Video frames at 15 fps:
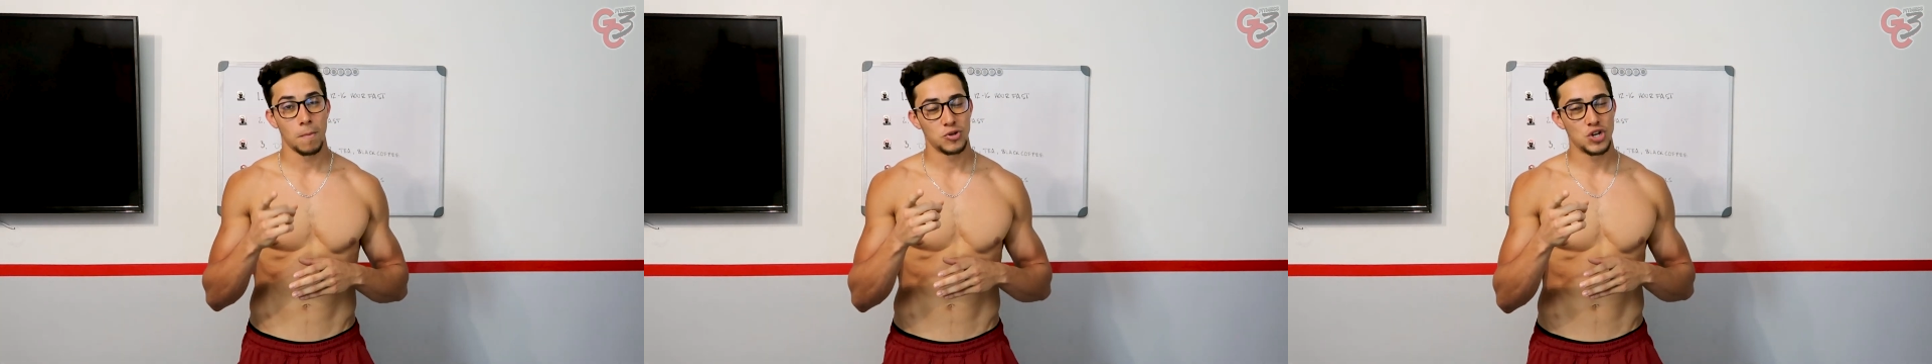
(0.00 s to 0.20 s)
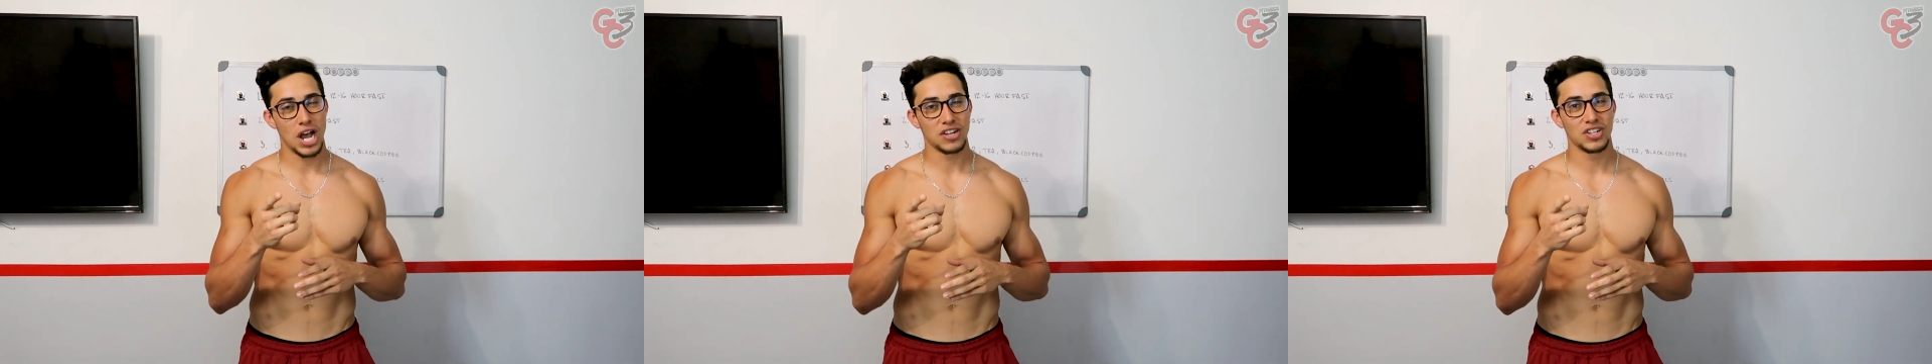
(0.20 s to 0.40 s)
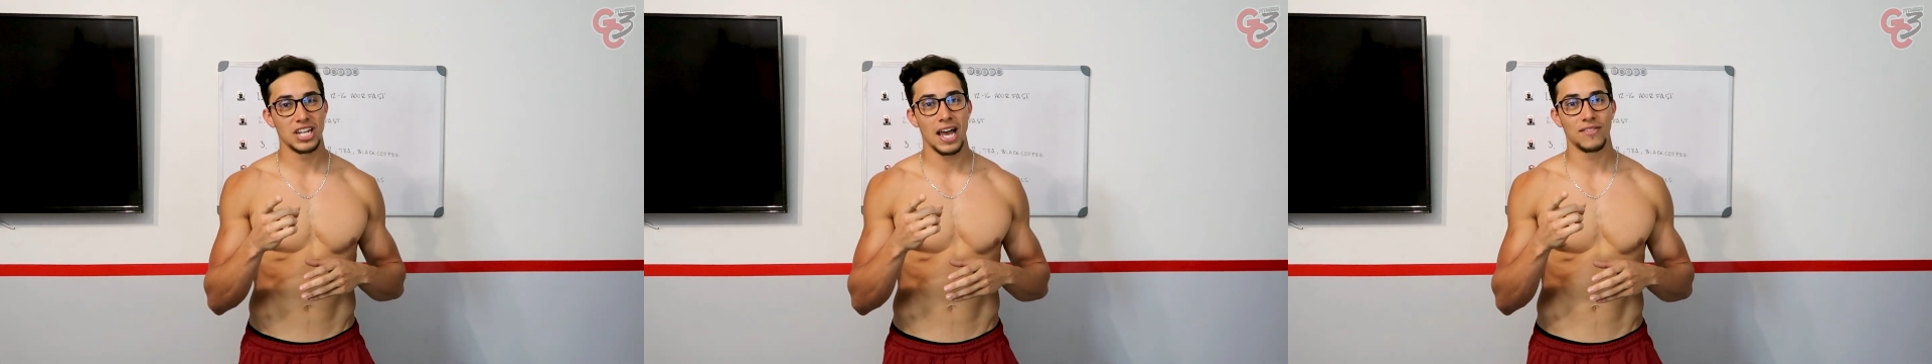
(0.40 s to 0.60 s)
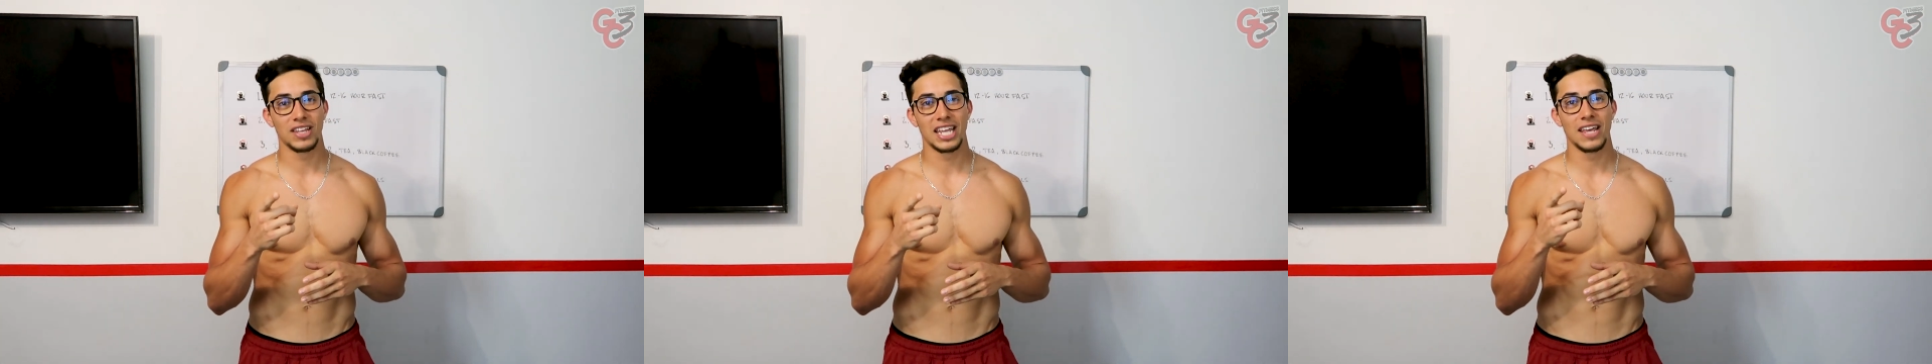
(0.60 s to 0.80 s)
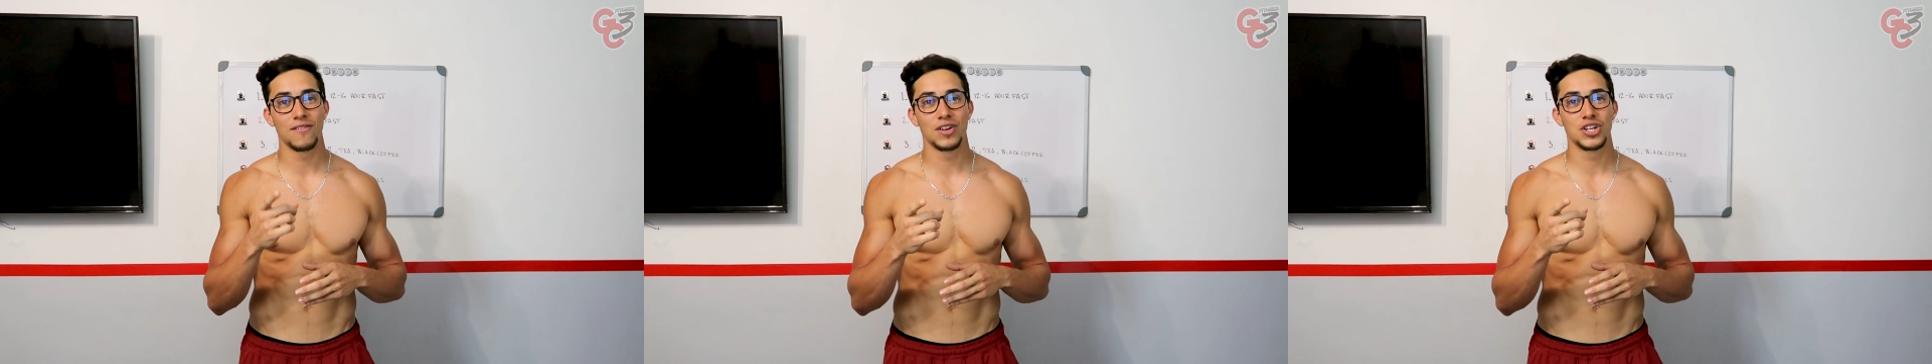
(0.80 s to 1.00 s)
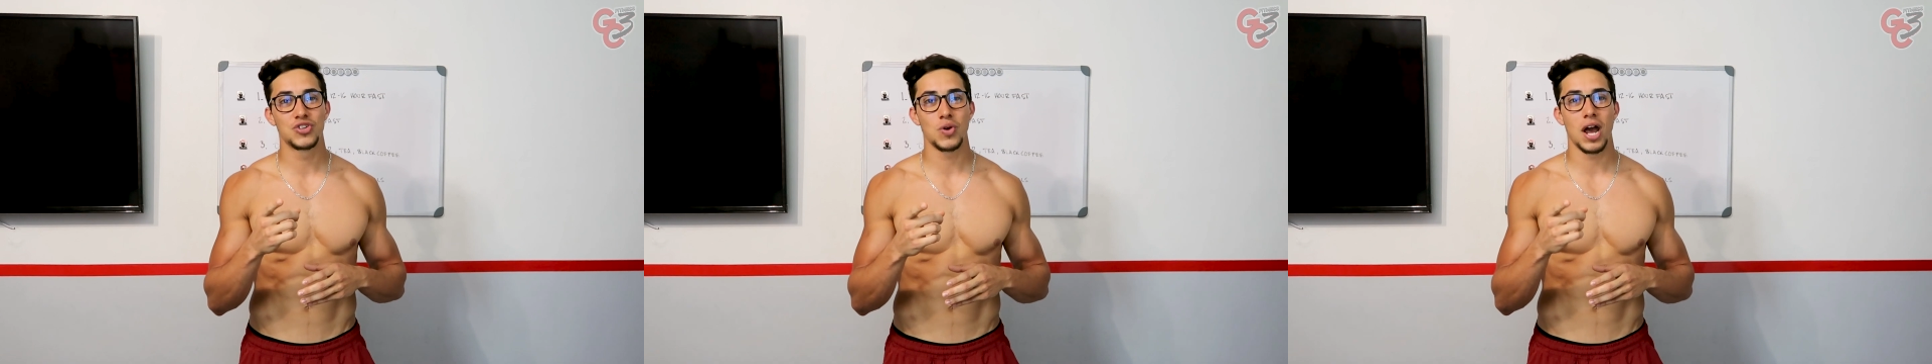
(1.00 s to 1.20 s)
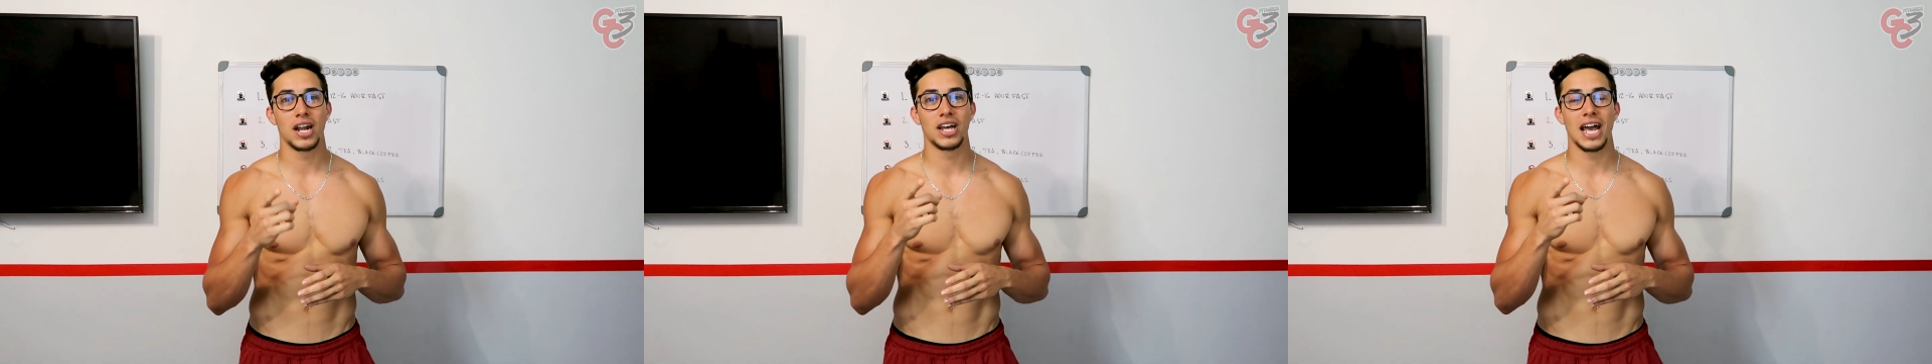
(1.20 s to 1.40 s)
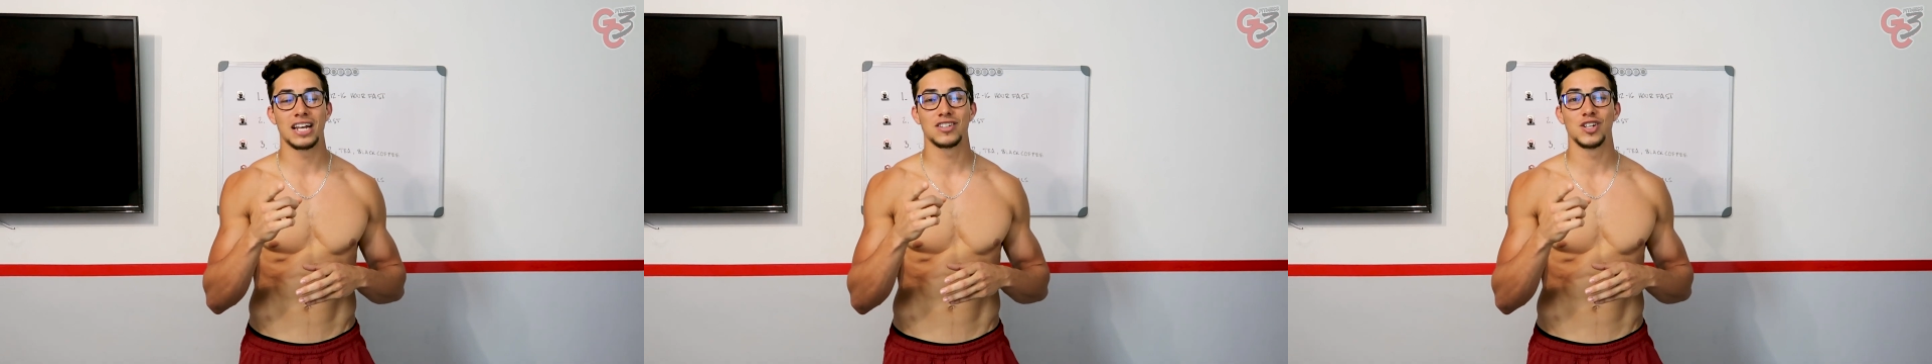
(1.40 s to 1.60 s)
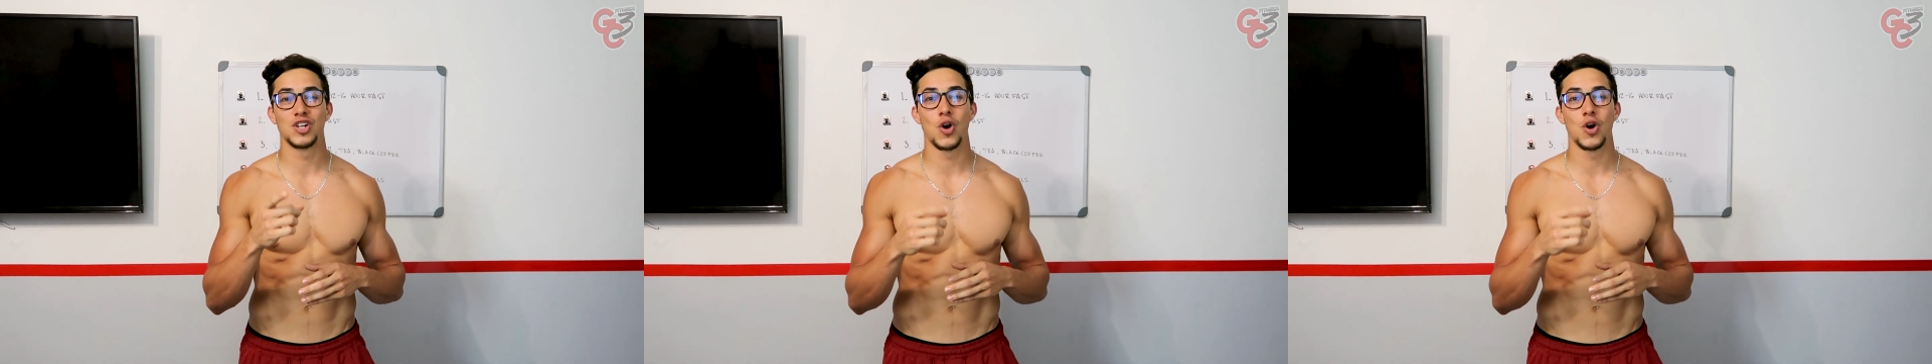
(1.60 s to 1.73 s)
But you actually have to give it a try to actually